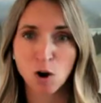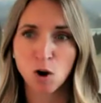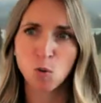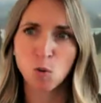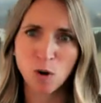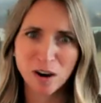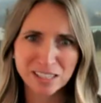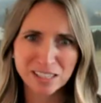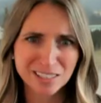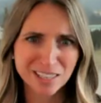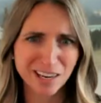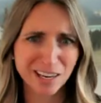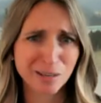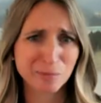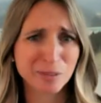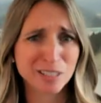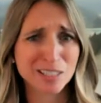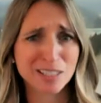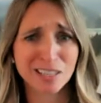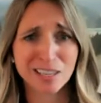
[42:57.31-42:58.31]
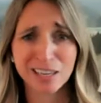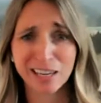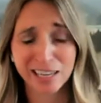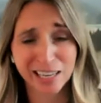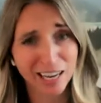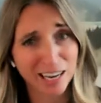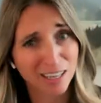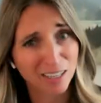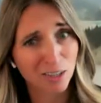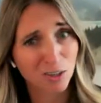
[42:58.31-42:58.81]
What time is it? I
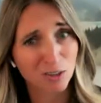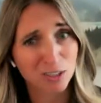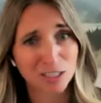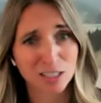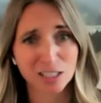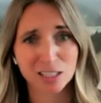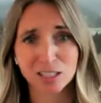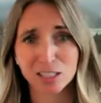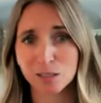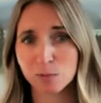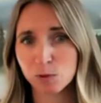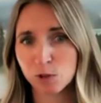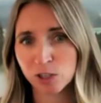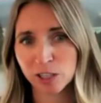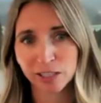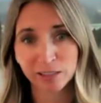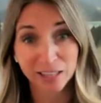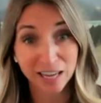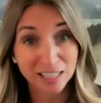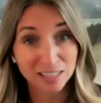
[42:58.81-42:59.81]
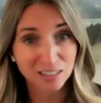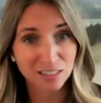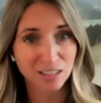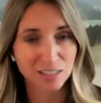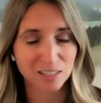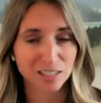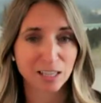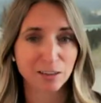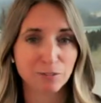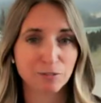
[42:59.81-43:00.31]
can't go at six in the morning. That's
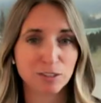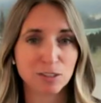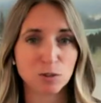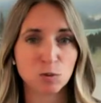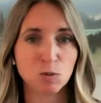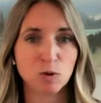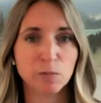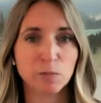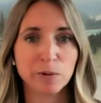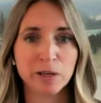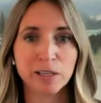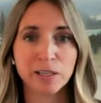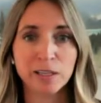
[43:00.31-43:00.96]
not safe as a woman,